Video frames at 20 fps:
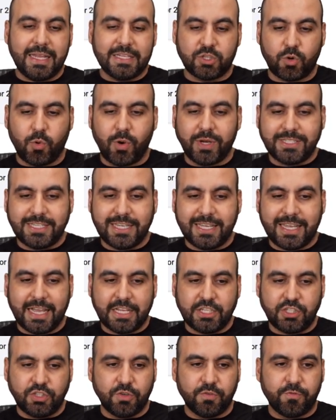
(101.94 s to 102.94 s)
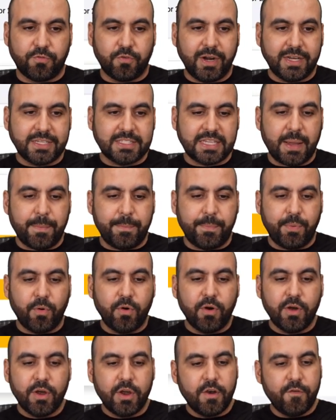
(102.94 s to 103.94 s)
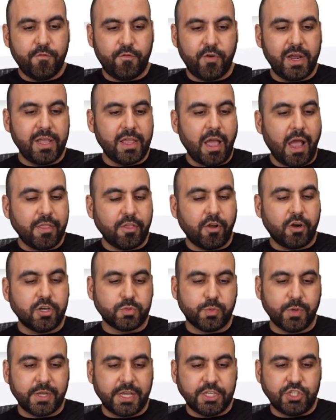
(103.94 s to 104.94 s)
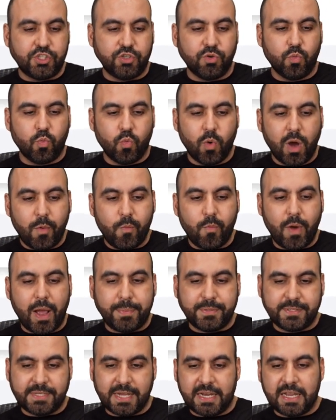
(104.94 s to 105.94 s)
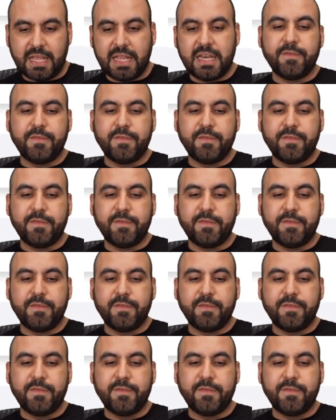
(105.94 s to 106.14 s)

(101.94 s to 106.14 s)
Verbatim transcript: is going to get you. For example, $49 will get you one website.